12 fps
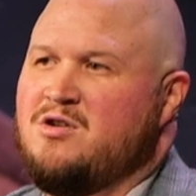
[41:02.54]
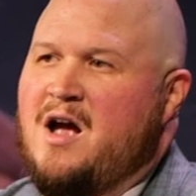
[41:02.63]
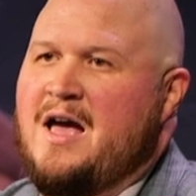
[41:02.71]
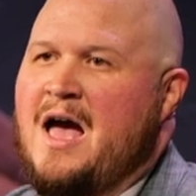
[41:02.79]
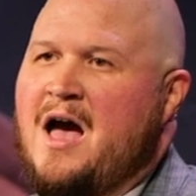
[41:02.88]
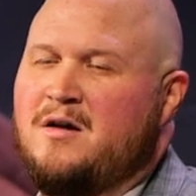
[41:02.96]

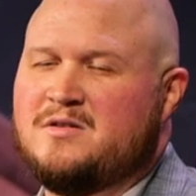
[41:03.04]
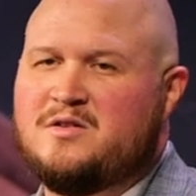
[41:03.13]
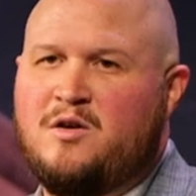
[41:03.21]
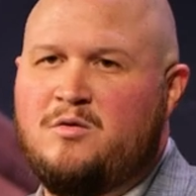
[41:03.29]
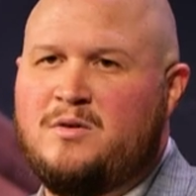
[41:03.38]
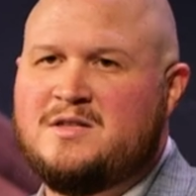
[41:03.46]
cry out.
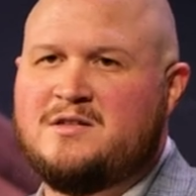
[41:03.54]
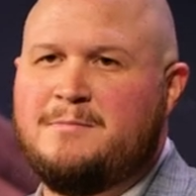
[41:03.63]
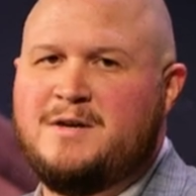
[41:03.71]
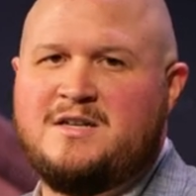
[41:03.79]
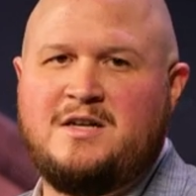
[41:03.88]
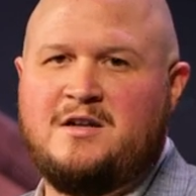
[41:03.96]
So what's the
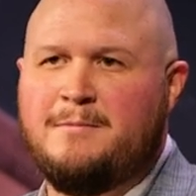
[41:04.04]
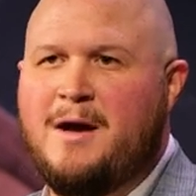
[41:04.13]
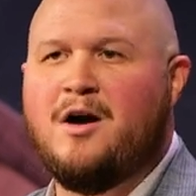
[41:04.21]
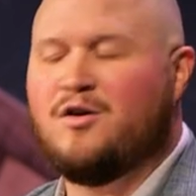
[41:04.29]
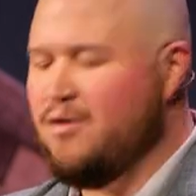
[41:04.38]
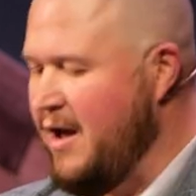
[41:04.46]
big deal
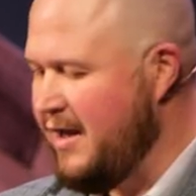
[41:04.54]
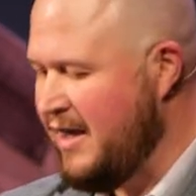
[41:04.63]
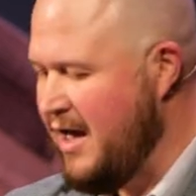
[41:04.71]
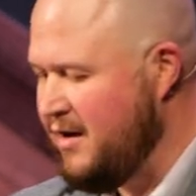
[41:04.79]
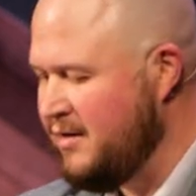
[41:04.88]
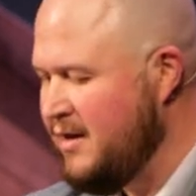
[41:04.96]
about crying
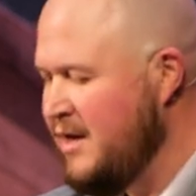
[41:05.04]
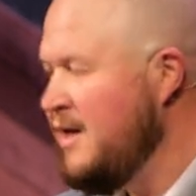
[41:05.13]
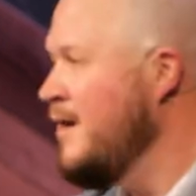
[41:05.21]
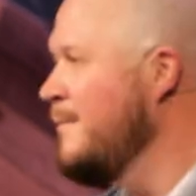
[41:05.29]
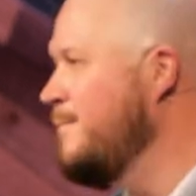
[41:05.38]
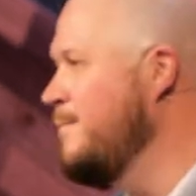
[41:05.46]
out?
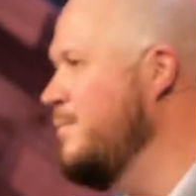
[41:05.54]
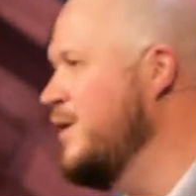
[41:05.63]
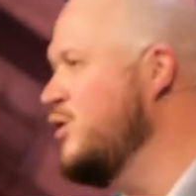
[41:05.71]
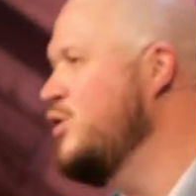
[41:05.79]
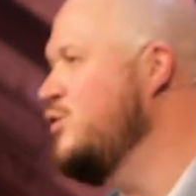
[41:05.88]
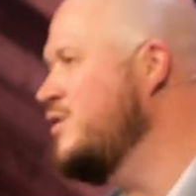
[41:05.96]

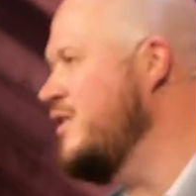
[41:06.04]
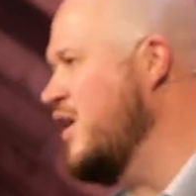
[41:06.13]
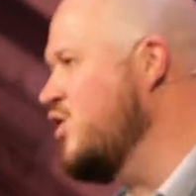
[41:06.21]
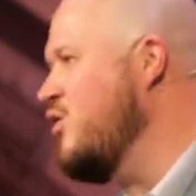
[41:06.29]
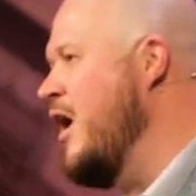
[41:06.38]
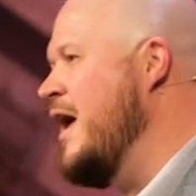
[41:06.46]
But who do they
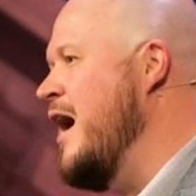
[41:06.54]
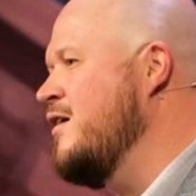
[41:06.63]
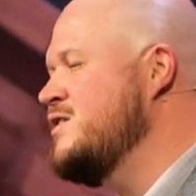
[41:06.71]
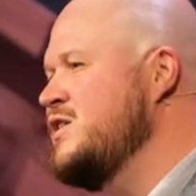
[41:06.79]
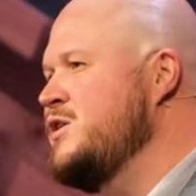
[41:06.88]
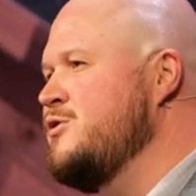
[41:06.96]
cry
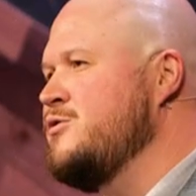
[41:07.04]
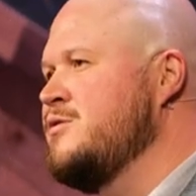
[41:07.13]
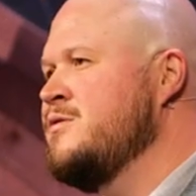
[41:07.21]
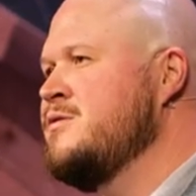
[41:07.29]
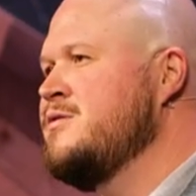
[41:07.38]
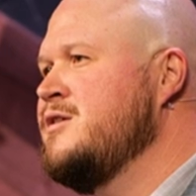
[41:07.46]
out to?
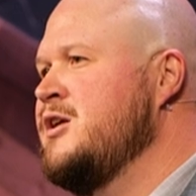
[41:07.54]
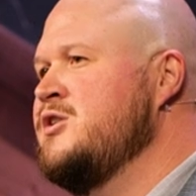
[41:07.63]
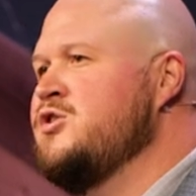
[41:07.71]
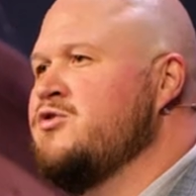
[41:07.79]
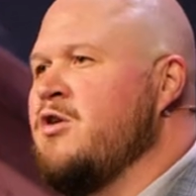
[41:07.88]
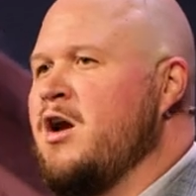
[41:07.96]
In
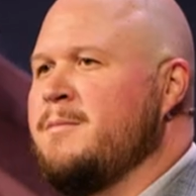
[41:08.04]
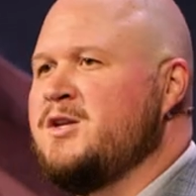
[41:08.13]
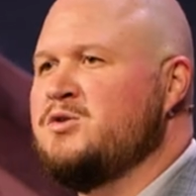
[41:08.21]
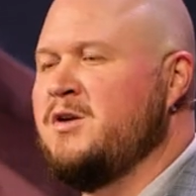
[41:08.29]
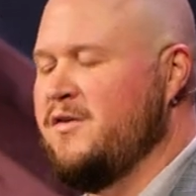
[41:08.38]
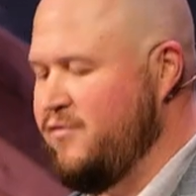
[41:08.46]
Deuteronomy
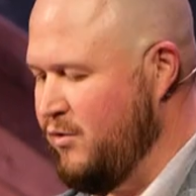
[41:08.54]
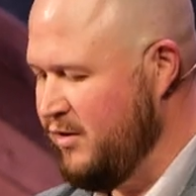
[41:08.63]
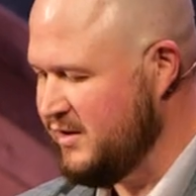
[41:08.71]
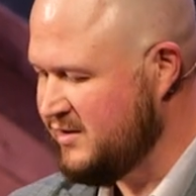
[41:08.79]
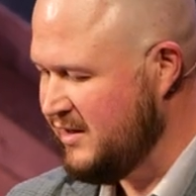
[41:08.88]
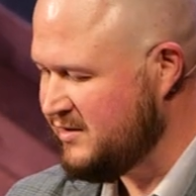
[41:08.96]

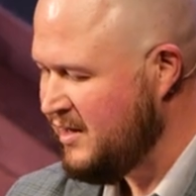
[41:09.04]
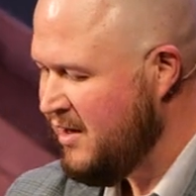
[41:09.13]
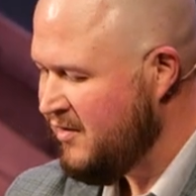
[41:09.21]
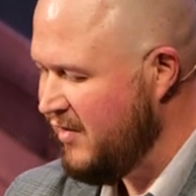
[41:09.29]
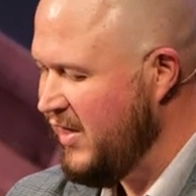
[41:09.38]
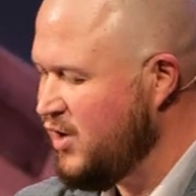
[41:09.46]
24, it says
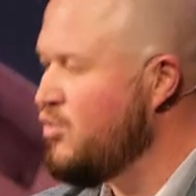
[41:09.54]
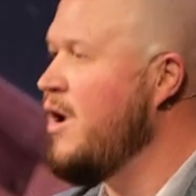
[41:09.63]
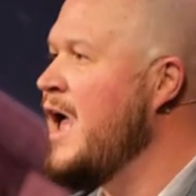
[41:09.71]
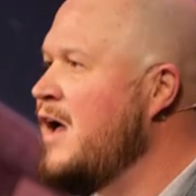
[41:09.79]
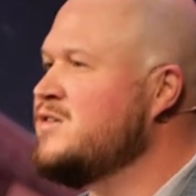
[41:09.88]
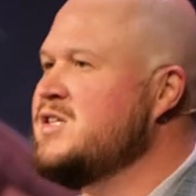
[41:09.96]
that they
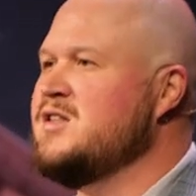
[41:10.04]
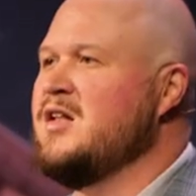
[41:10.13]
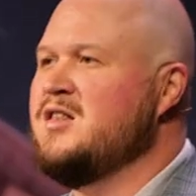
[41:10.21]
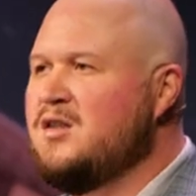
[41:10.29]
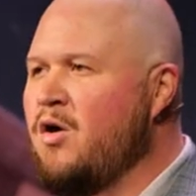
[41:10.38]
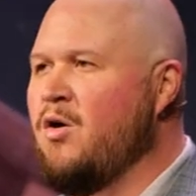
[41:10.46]
cry out to the
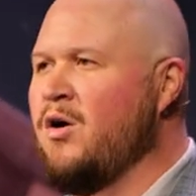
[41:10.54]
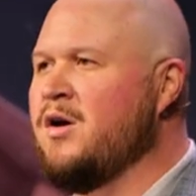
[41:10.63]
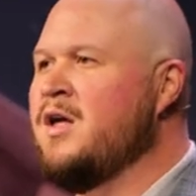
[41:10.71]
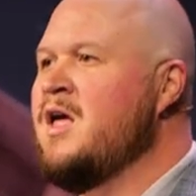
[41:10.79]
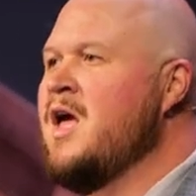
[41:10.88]
Lord